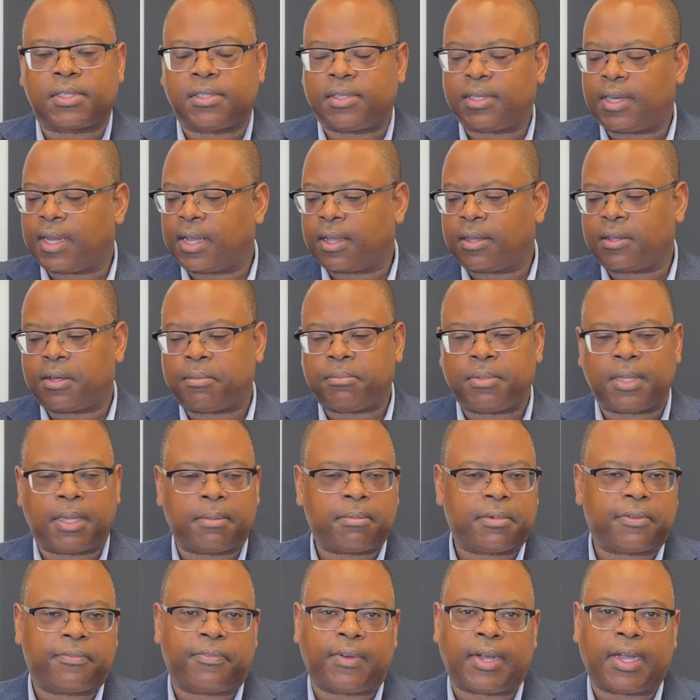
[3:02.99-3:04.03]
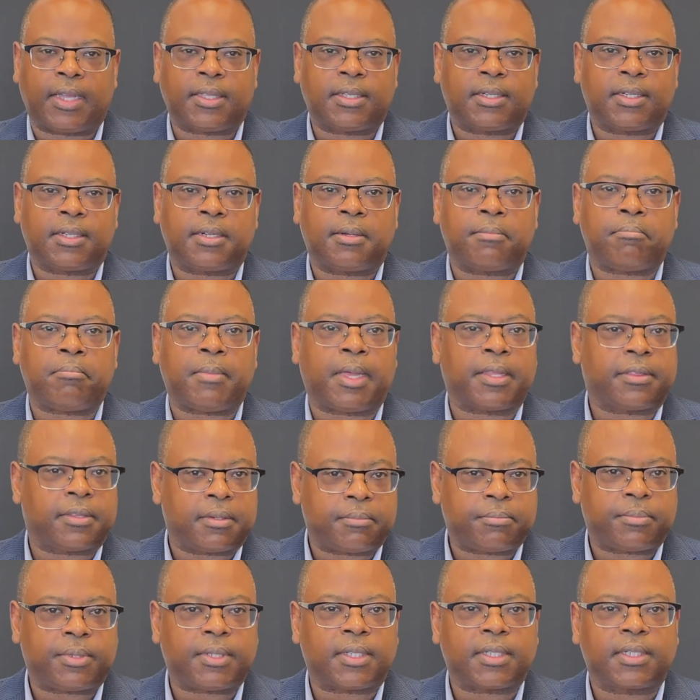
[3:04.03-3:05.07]
You're not going to be able to find it in a
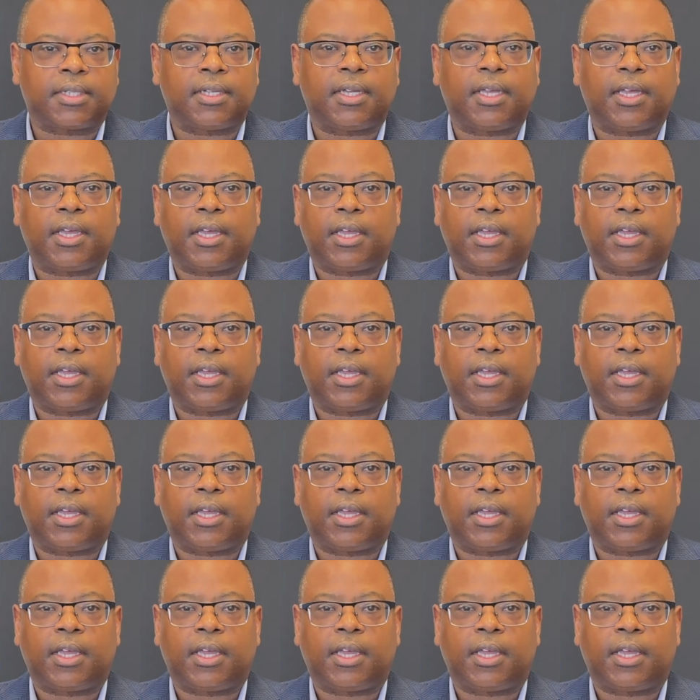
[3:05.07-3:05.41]
method book.